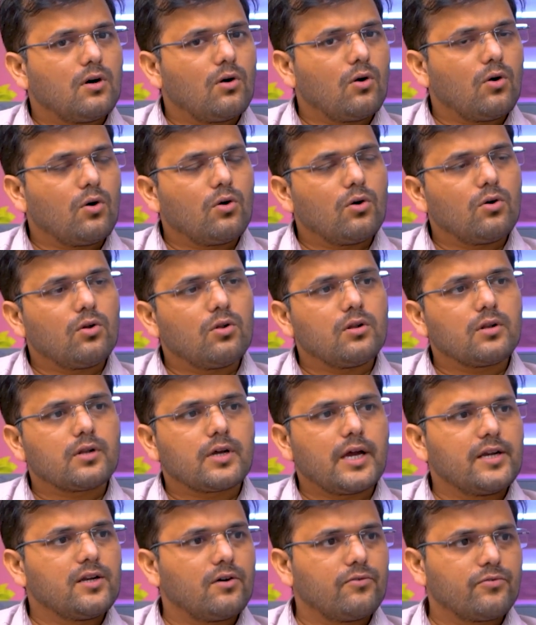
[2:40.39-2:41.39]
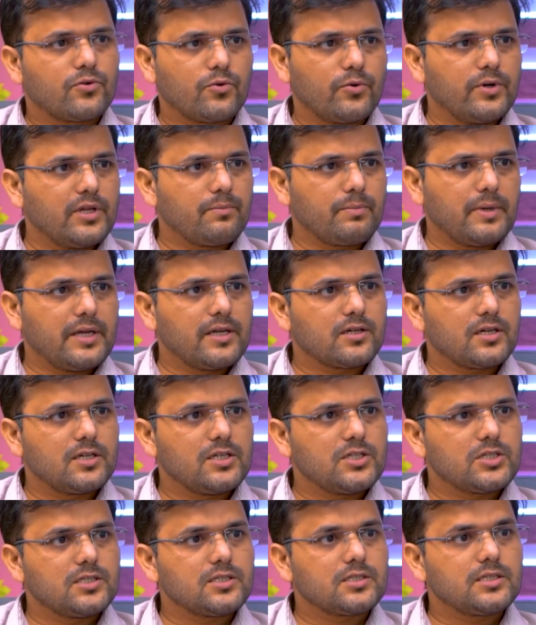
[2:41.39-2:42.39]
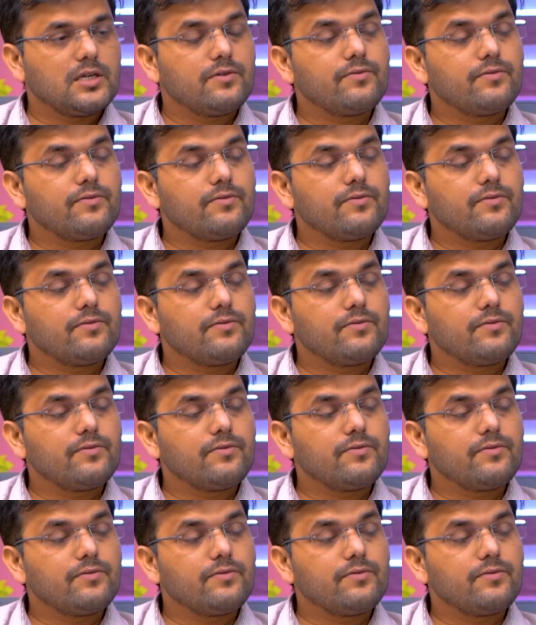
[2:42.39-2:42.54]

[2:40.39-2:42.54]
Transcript: all kind of chronic pain conditions,